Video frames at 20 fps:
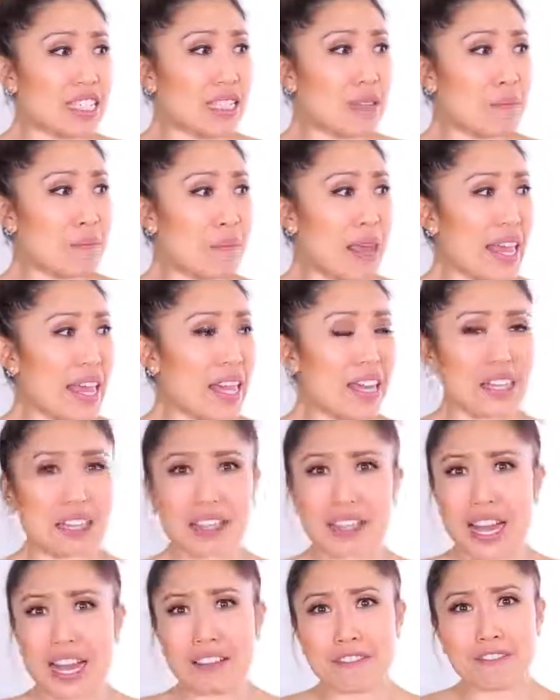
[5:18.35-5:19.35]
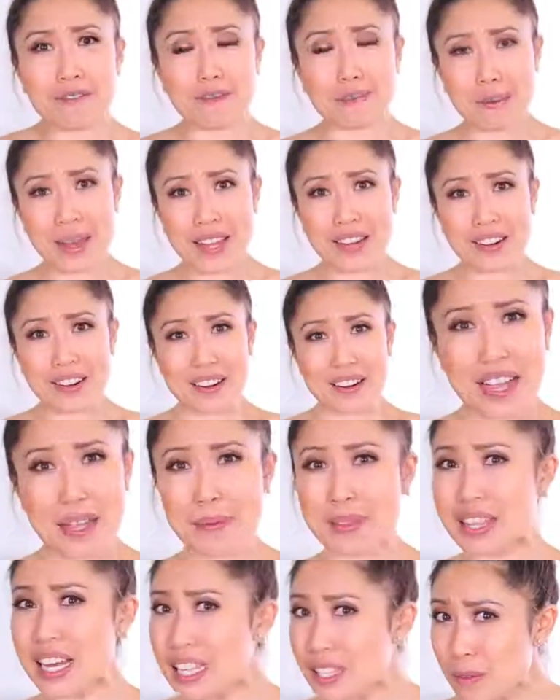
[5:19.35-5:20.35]
to make life better. I
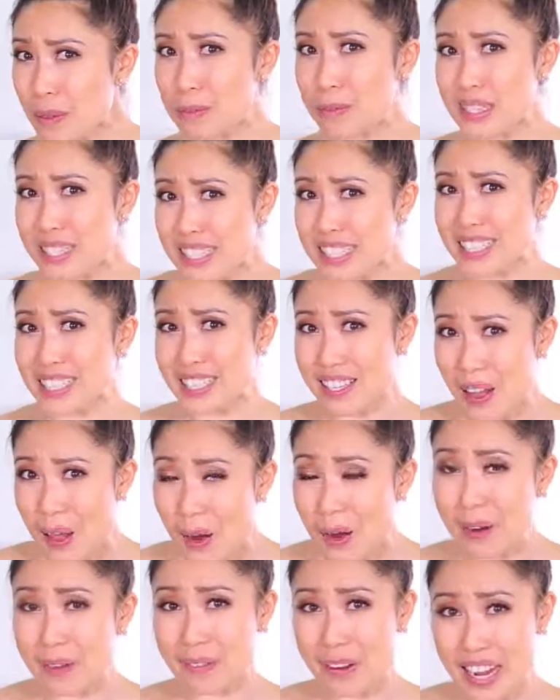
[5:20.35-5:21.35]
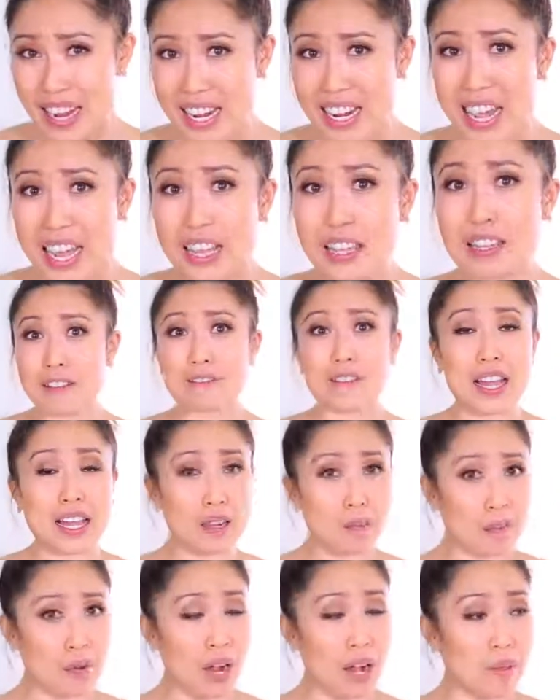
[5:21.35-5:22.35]
mean, that's what businesses are, right? You
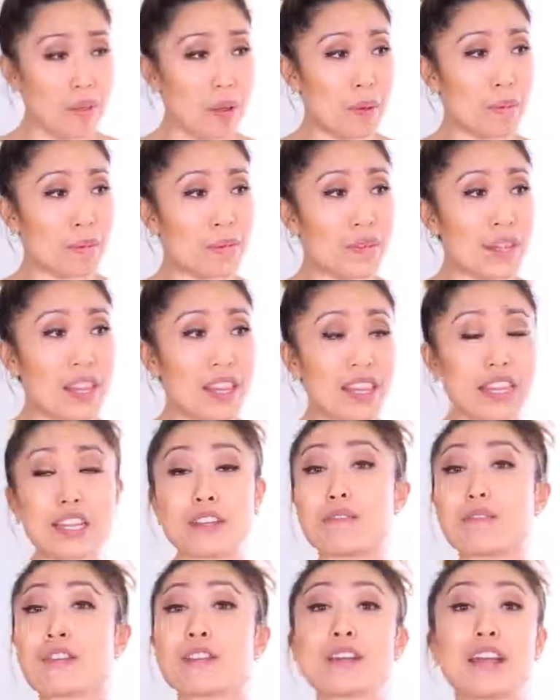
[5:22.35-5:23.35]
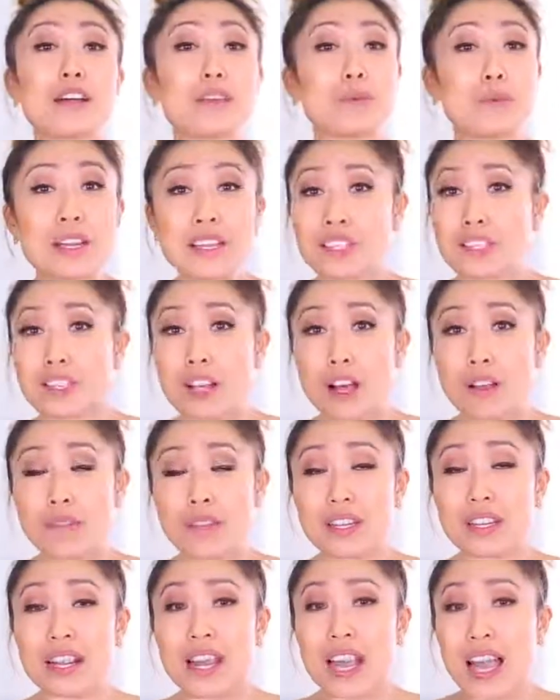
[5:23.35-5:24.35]
find a problem, then you figure out a way to solve
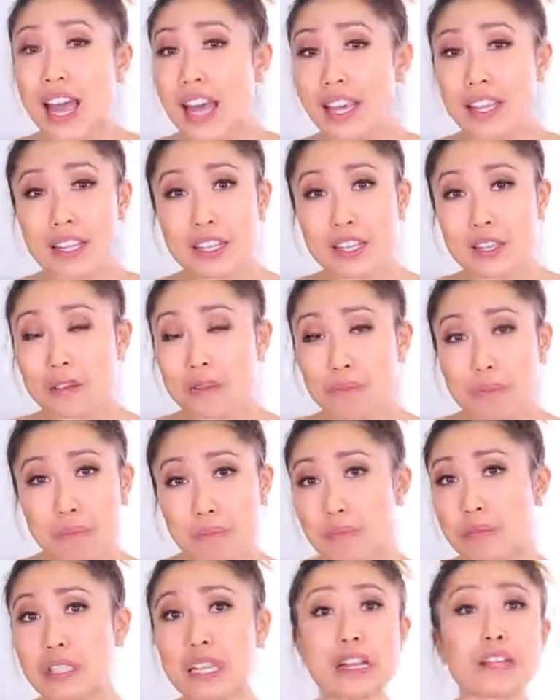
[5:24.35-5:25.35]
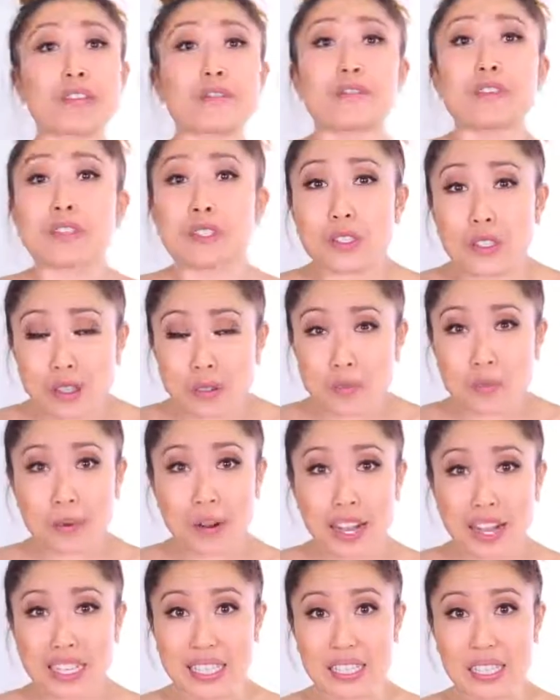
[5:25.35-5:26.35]
it, and then you sell it for a certain
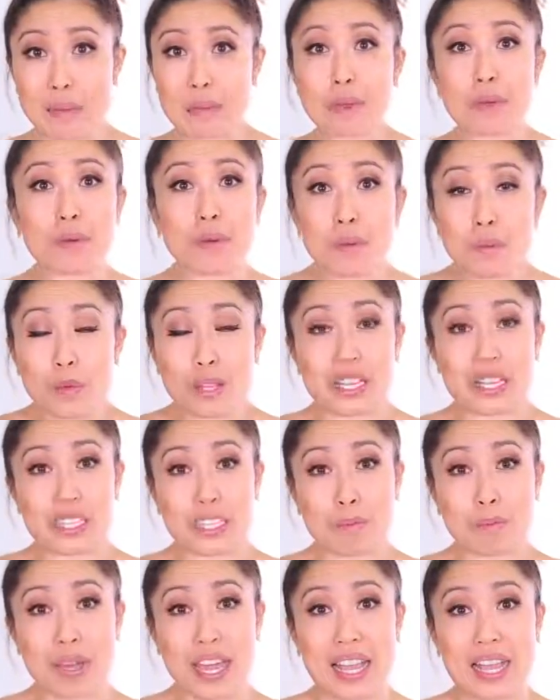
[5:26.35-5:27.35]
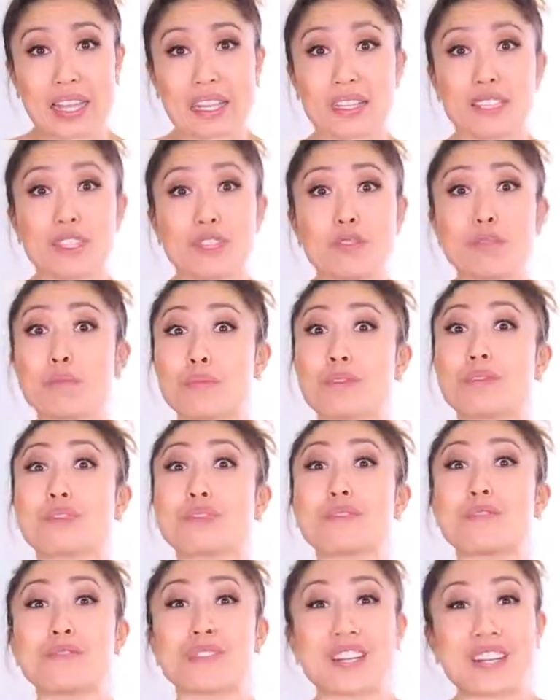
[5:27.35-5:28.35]
price that people are willing to pay to
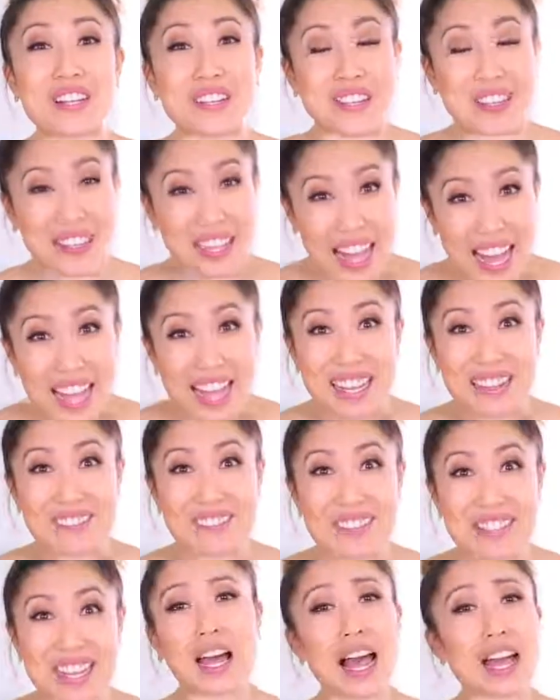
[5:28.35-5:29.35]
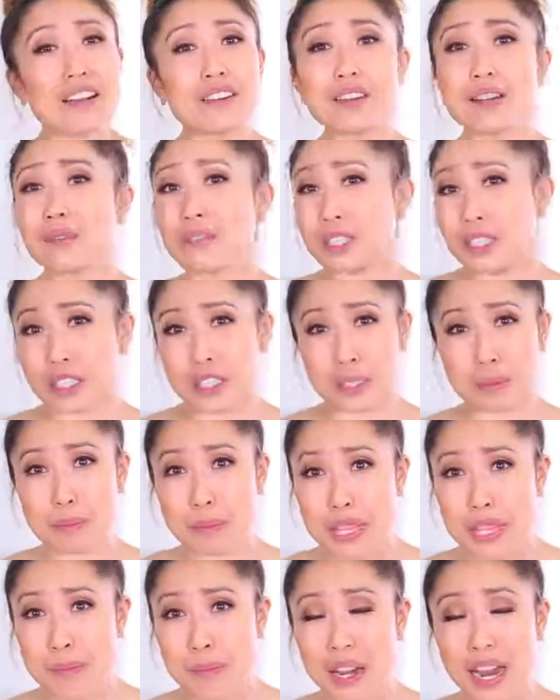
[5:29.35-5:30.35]
improve their lives. I don't know if it's just
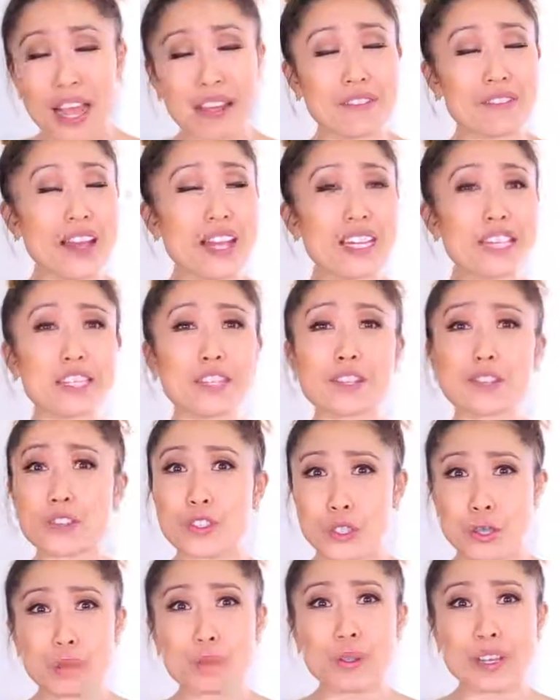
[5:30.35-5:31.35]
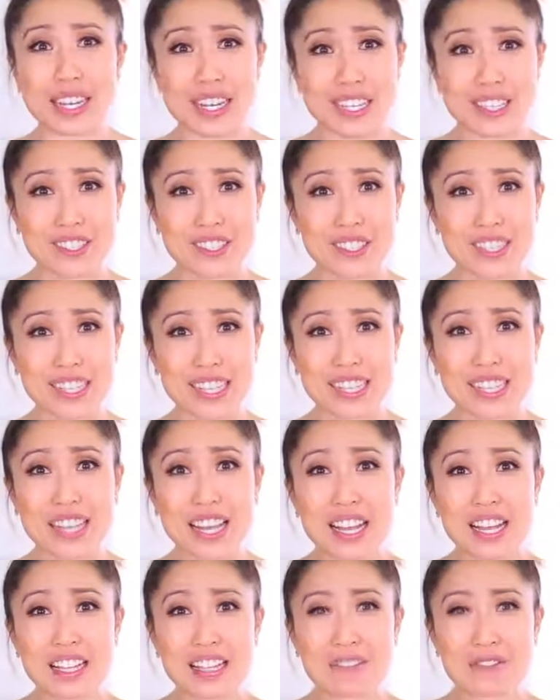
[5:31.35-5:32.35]
me, but I find it super interesting
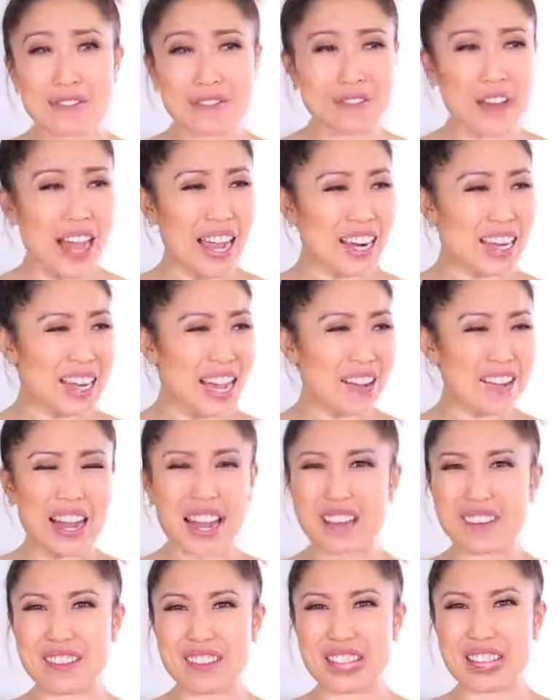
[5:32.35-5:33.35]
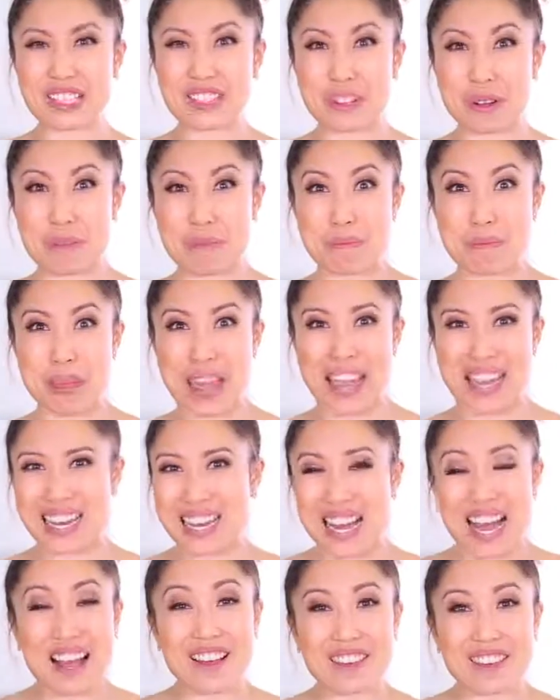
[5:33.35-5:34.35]
to find out how things are made
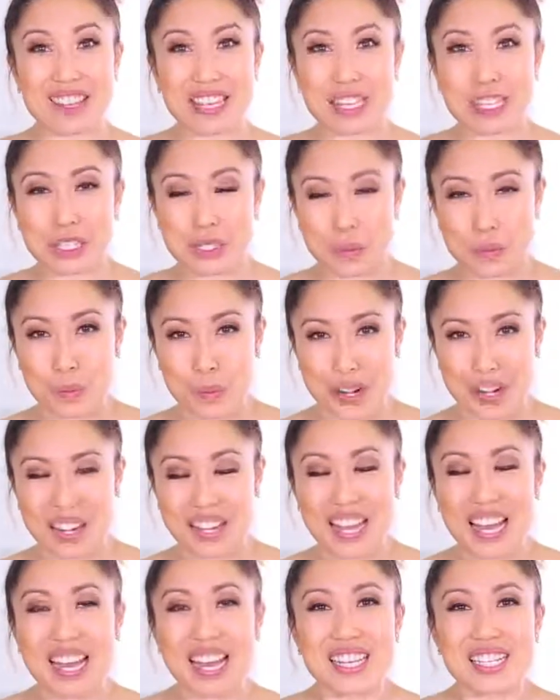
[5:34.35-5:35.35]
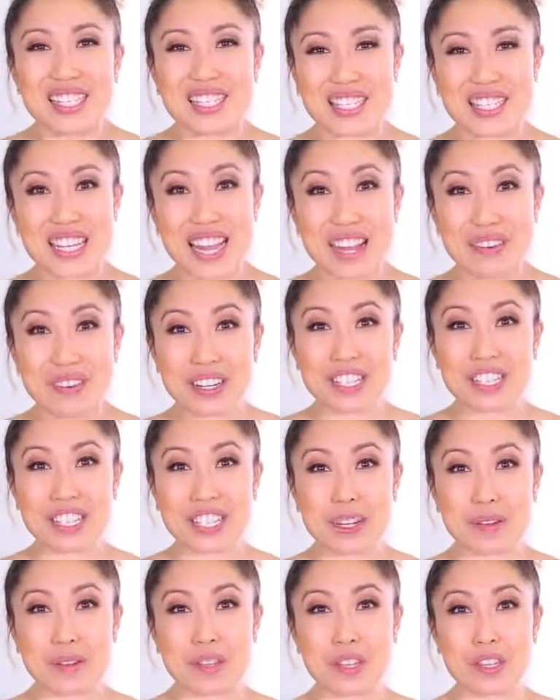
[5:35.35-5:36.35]
and how things work. So today I wanna
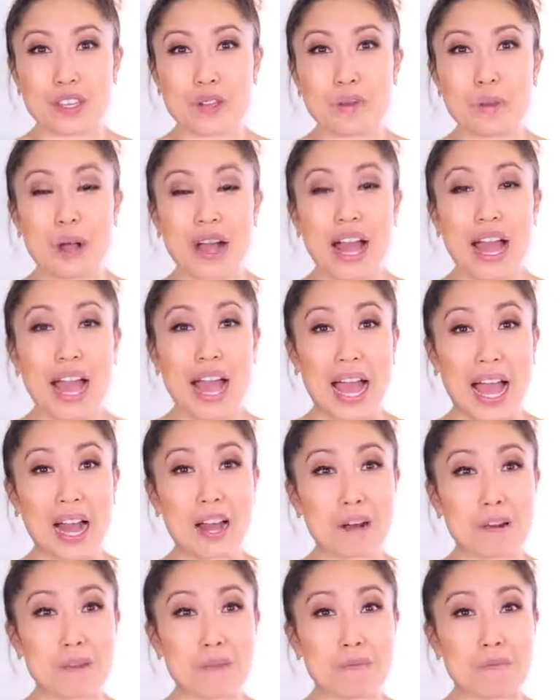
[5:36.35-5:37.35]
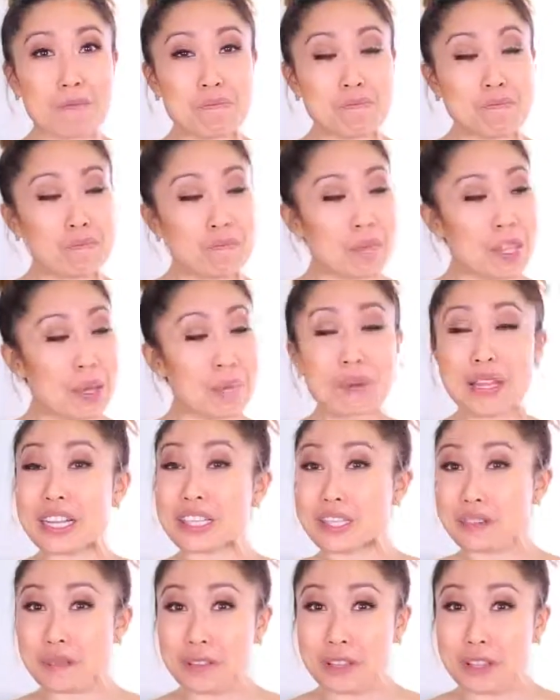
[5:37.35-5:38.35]
share with you how a
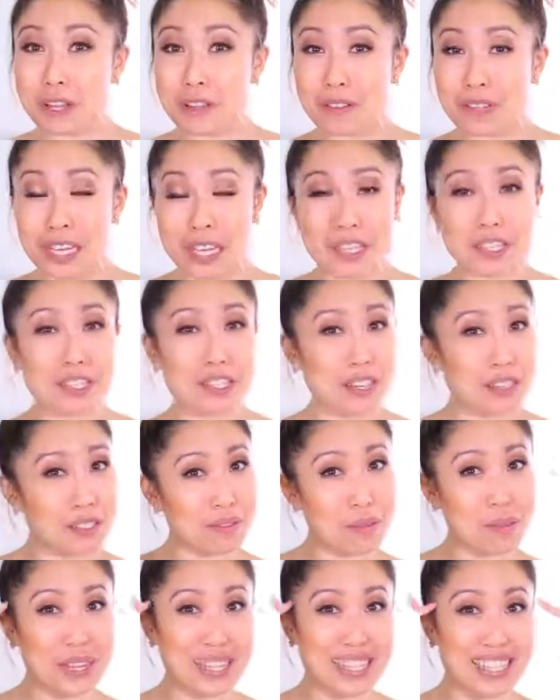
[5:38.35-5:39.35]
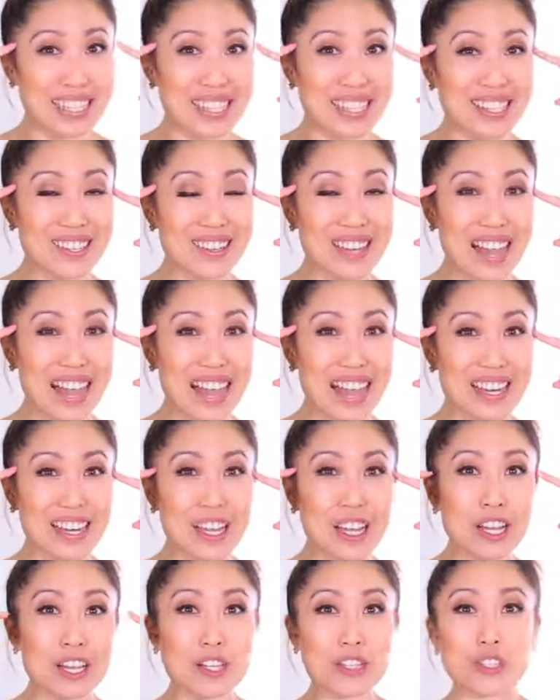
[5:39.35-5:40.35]
piece of clothing starts from idea in your head
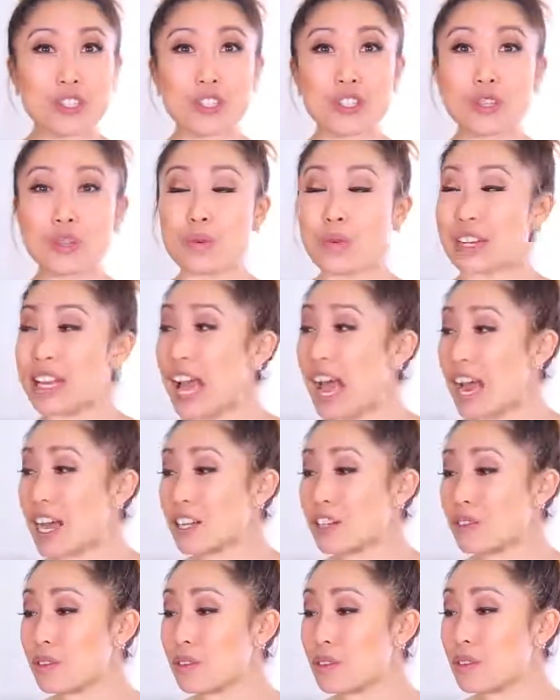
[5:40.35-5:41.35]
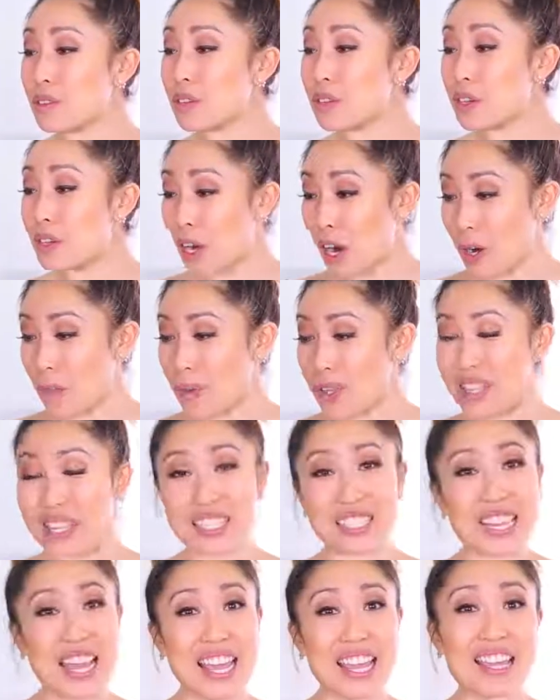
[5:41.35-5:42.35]
to an actual garment
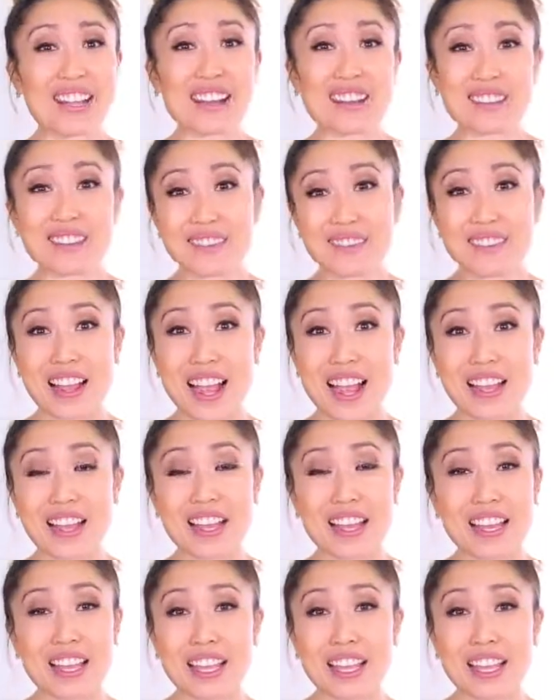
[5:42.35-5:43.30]
that's hanging on a rack